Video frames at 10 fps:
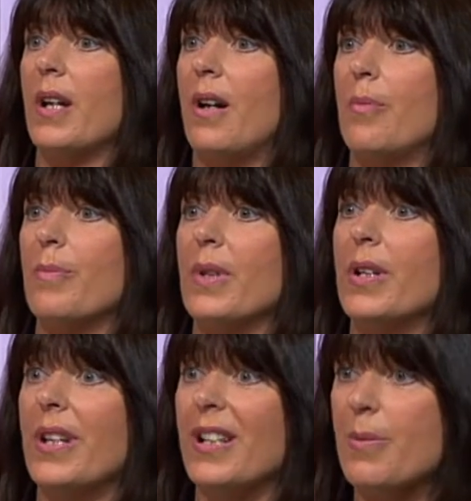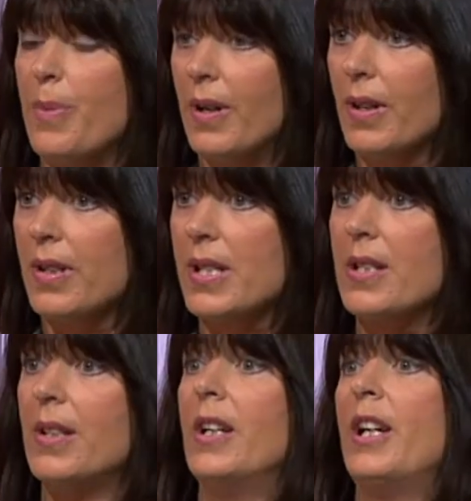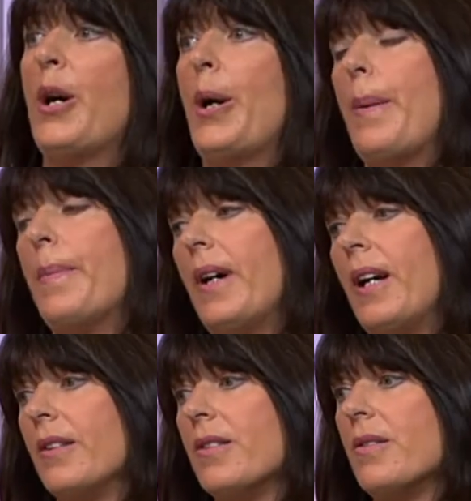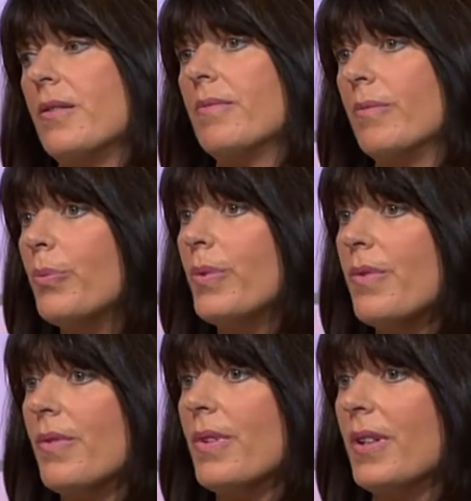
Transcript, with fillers: um, had experienced. Um, and it's still